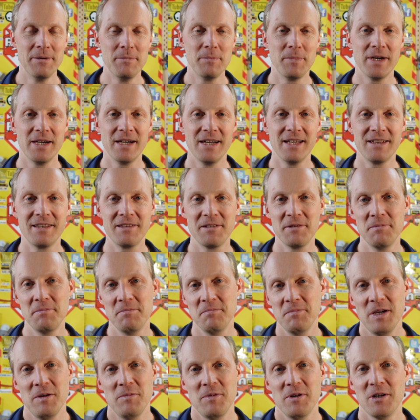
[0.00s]
but
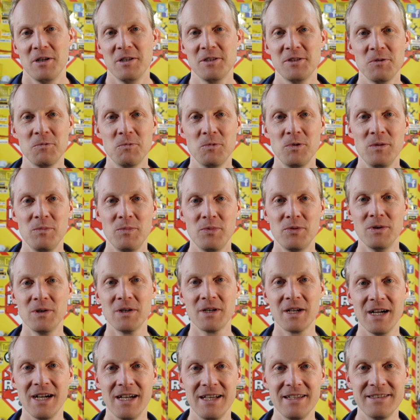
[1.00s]
maybe also we poor
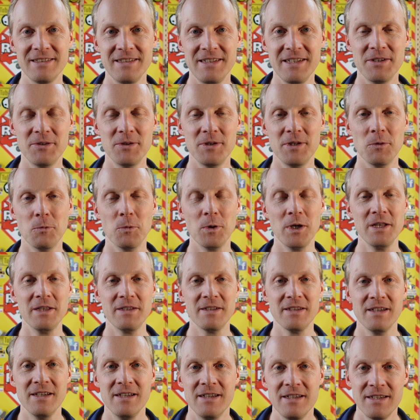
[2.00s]
guys here in the
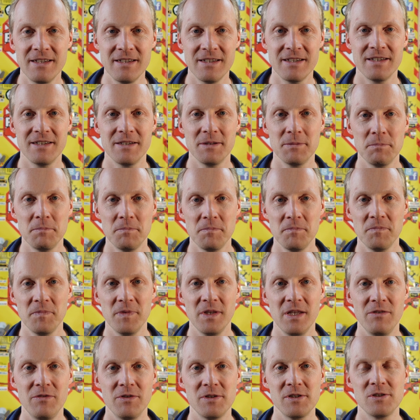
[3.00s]
winter,
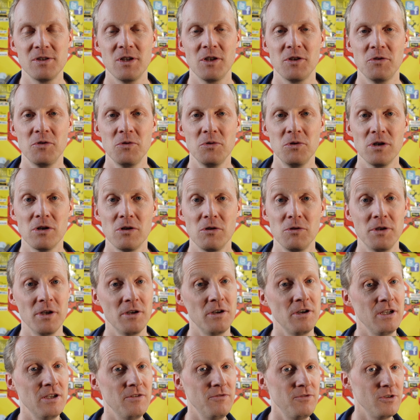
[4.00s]
if it's not too cold
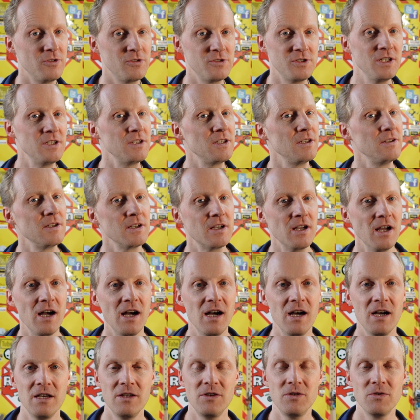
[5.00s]
or if you sit in the
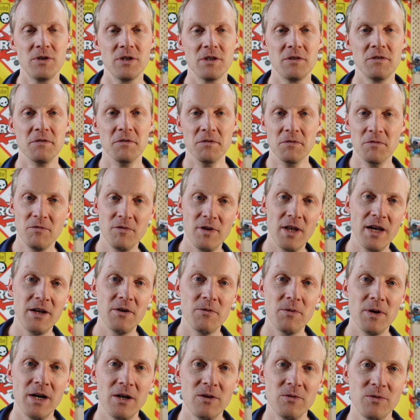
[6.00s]
car you can fly
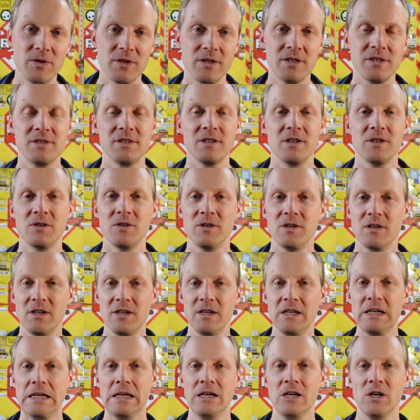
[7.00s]
around, so
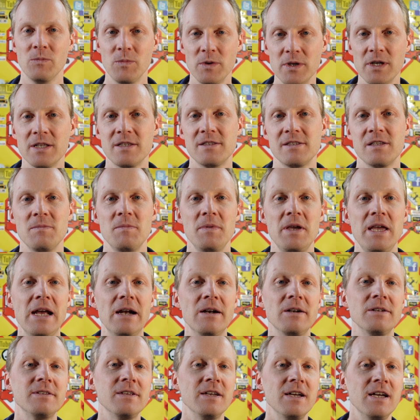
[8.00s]
hope you get some
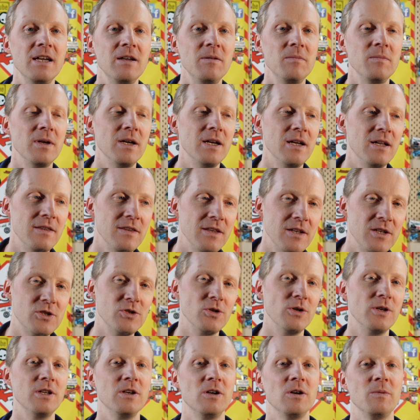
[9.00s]
air time and
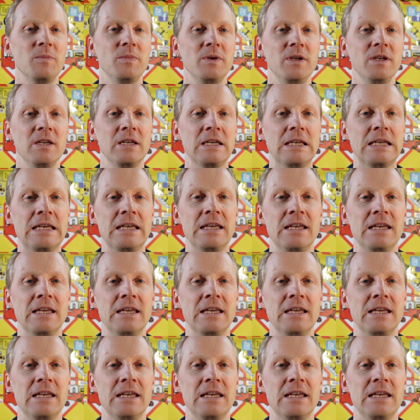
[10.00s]
enjoy the hobby.